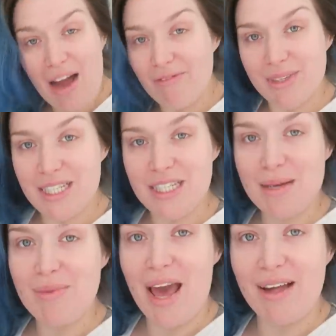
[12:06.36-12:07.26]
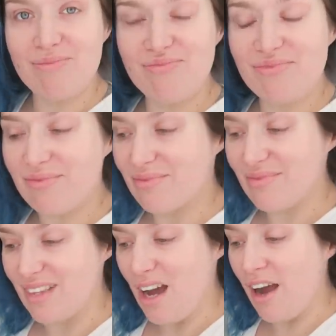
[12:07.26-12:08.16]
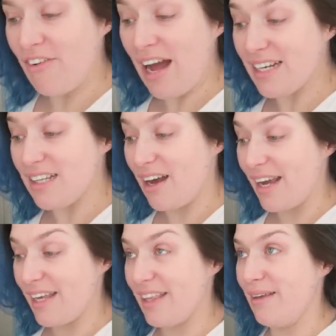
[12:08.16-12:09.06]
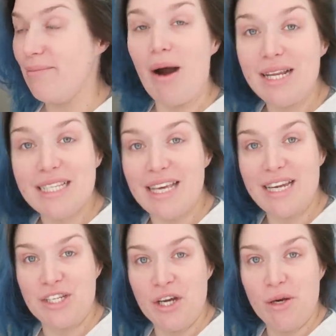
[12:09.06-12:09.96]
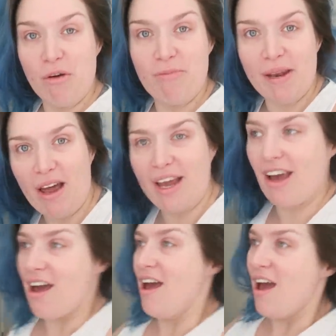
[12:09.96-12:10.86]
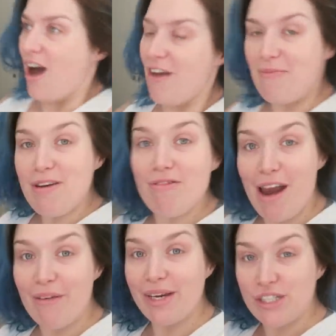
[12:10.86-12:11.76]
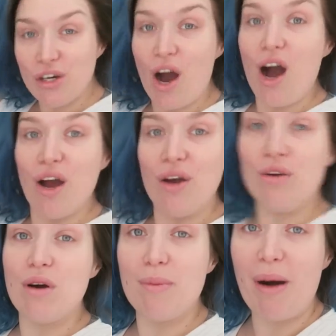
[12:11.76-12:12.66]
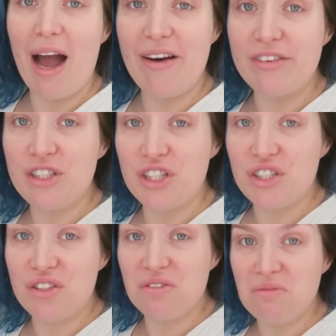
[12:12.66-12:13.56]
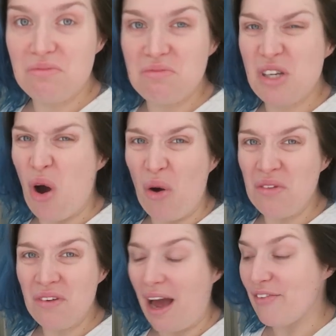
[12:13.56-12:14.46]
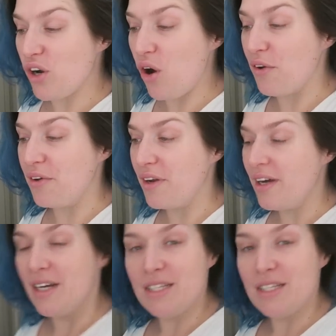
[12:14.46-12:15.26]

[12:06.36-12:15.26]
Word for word: I haven't been to the gym yet. I've had like the mindset too. I've been like, I've been raring to go, but I haven't just gone. I haven't gone.